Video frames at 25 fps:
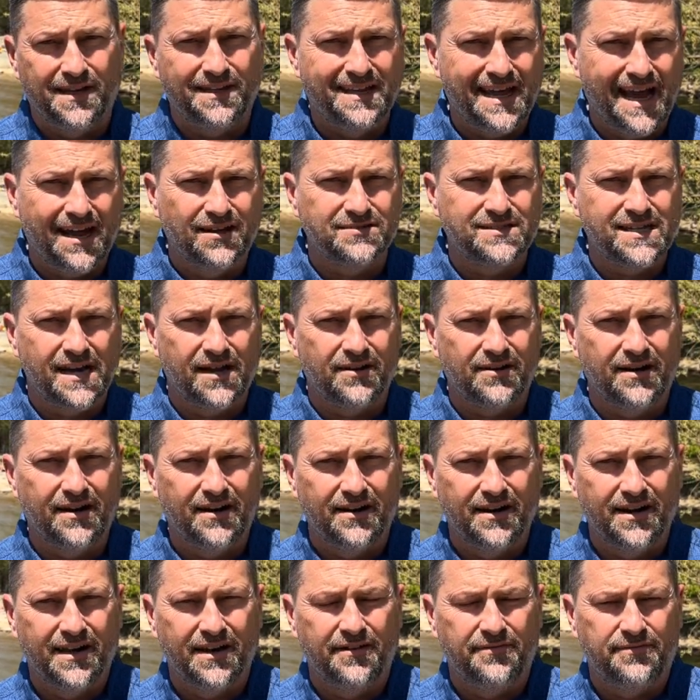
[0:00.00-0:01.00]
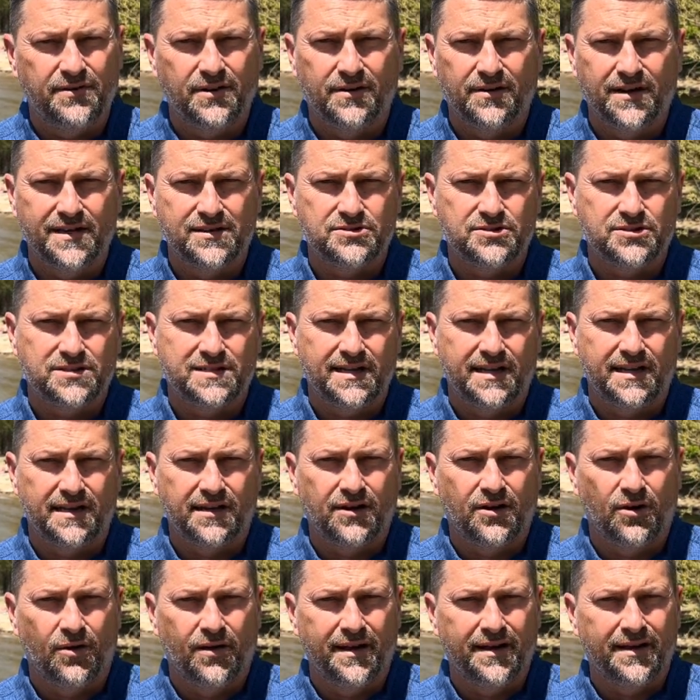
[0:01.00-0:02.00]
downtown area if you're interested in
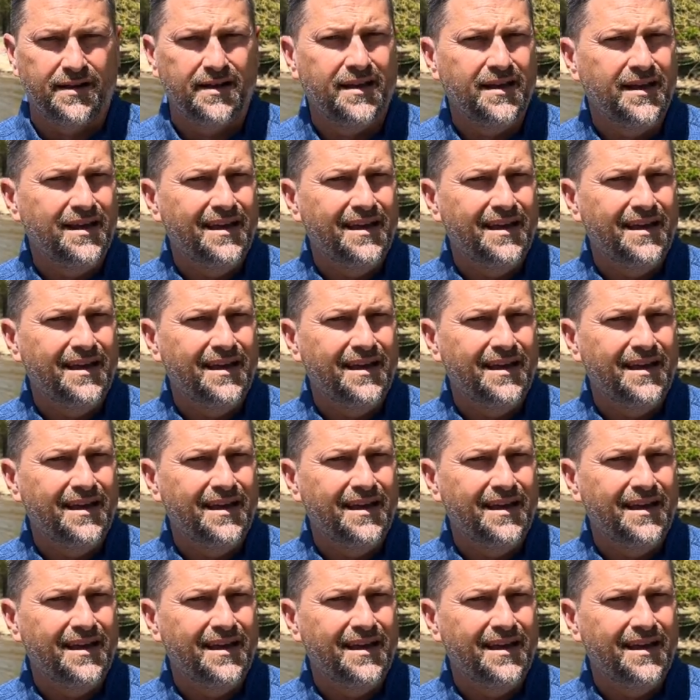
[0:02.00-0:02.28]
going,